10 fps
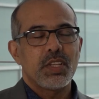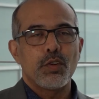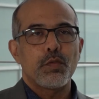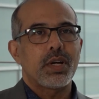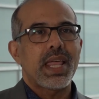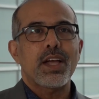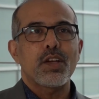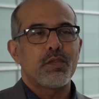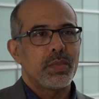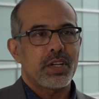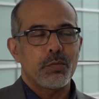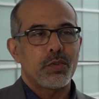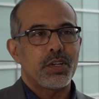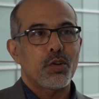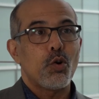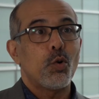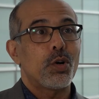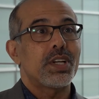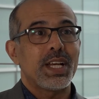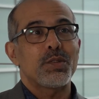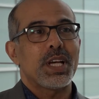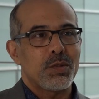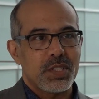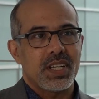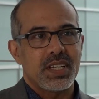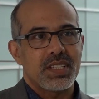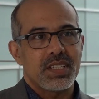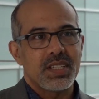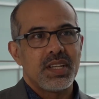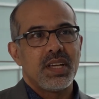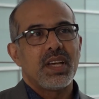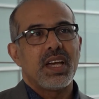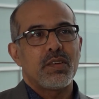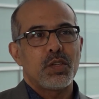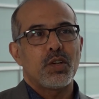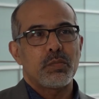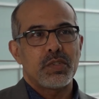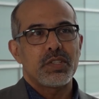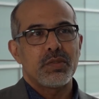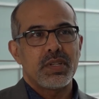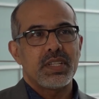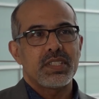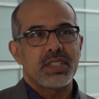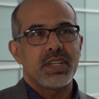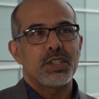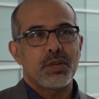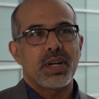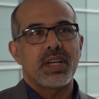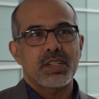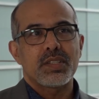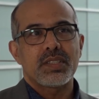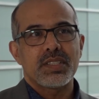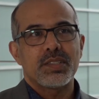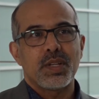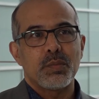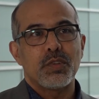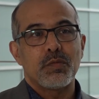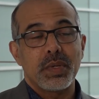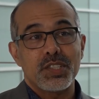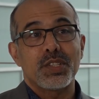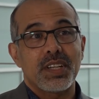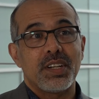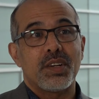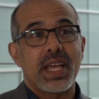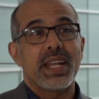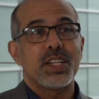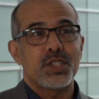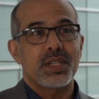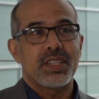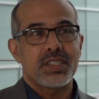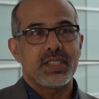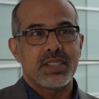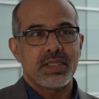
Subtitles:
for lack of a better word, core downtown sites have the opportunity to interact to improve patient care and education.